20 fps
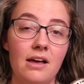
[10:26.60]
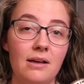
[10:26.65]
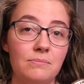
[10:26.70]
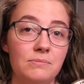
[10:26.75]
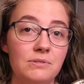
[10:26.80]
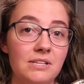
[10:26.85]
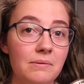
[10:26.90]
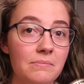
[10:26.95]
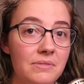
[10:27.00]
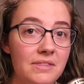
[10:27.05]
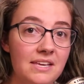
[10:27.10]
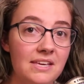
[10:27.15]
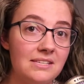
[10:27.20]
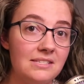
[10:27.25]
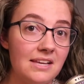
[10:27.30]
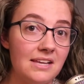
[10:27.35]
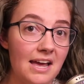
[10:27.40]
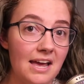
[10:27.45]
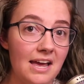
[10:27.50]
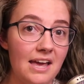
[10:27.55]
Some
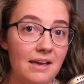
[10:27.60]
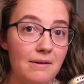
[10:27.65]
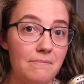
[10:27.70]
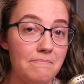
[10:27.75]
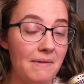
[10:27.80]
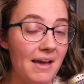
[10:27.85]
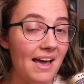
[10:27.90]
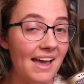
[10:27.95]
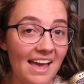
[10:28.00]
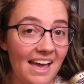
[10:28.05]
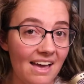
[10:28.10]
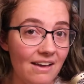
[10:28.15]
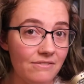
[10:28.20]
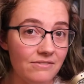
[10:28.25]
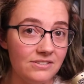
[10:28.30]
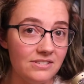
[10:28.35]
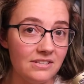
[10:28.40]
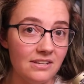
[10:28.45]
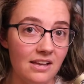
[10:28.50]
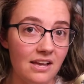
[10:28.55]
things I might
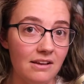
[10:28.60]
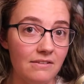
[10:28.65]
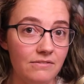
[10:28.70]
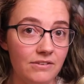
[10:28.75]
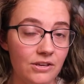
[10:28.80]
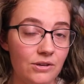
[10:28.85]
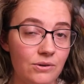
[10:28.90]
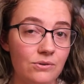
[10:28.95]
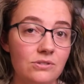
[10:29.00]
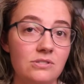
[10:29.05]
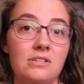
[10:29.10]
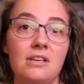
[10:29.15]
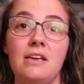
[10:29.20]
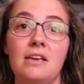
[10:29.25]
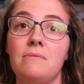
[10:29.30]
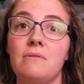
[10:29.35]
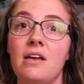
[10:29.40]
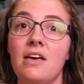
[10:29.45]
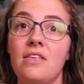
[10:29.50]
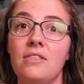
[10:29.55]
have used
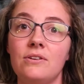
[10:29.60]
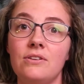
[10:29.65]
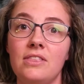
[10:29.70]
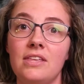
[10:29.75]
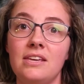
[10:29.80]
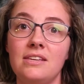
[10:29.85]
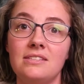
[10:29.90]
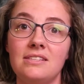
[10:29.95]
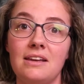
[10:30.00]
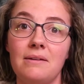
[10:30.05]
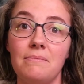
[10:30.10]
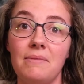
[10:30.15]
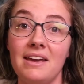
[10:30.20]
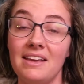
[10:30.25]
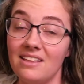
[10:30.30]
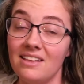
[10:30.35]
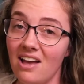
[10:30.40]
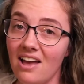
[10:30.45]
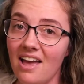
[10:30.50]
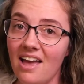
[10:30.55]
and other things I
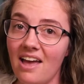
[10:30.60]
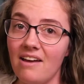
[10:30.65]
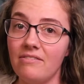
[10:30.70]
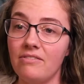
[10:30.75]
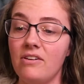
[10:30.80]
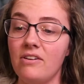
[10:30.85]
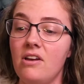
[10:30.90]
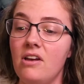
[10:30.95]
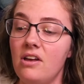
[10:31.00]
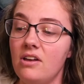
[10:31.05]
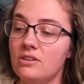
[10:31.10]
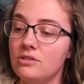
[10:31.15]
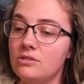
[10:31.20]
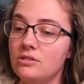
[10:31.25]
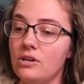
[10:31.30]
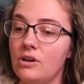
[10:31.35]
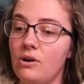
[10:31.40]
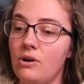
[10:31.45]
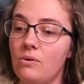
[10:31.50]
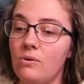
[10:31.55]
might not have.
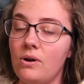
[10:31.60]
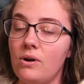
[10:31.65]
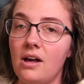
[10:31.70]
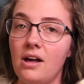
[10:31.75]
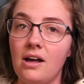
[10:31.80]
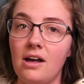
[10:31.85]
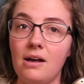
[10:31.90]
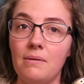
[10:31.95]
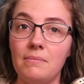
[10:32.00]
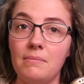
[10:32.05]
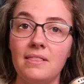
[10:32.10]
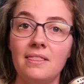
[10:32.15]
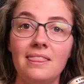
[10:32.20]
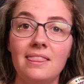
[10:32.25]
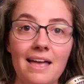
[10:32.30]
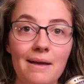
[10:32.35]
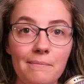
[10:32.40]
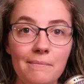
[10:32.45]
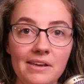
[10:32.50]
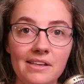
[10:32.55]
So
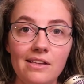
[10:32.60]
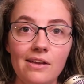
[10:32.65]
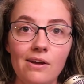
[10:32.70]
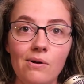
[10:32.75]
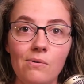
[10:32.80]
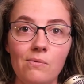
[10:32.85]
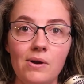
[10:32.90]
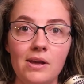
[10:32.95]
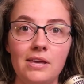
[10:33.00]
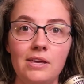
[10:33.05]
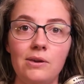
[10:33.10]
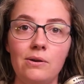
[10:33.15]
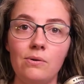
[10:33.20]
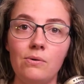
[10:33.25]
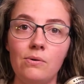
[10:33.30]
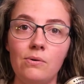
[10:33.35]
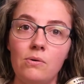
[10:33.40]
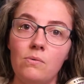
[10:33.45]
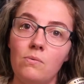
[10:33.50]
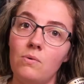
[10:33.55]
let me know what
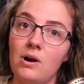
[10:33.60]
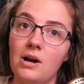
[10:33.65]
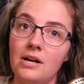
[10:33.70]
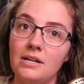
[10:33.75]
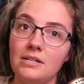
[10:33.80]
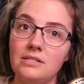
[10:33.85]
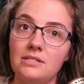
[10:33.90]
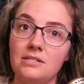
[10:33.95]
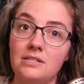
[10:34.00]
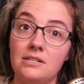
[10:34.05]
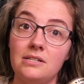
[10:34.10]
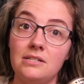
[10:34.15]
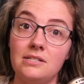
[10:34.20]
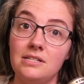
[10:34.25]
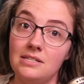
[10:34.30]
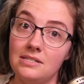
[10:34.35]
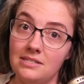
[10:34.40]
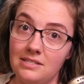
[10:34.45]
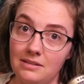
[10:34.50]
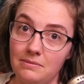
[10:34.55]
you want
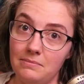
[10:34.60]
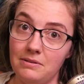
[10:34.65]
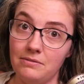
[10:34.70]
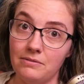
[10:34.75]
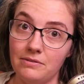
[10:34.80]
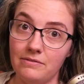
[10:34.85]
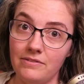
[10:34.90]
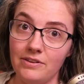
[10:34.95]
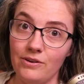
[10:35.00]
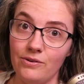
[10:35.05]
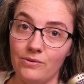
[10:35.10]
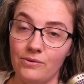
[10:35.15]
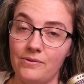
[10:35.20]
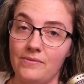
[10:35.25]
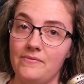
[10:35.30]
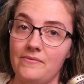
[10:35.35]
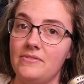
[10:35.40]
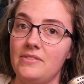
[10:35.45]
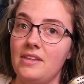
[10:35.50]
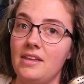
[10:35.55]
to see me review,
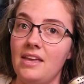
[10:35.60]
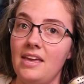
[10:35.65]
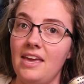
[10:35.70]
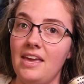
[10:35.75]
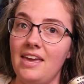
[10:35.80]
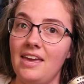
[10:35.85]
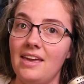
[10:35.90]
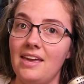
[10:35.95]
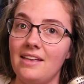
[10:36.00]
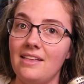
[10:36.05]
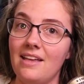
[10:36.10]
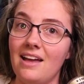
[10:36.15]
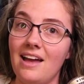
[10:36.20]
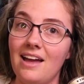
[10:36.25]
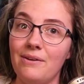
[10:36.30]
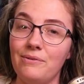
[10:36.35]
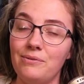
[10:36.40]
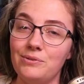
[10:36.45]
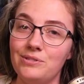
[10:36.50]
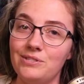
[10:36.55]
and
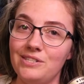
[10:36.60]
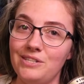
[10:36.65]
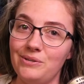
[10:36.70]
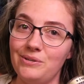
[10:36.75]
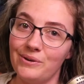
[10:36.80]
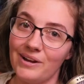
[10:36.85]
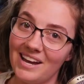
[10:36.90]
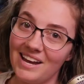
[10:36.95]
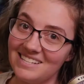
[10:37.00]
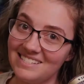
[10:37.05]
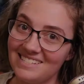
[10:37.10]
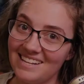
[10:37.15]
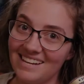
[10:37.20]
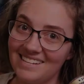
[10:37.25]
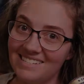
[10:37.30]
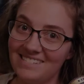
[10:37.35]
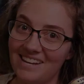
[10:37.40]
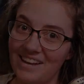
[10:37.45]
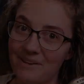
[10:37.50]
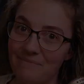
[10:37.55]
I will see you guys
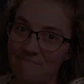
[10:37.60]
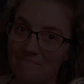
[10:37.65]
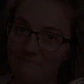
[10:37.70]
next time.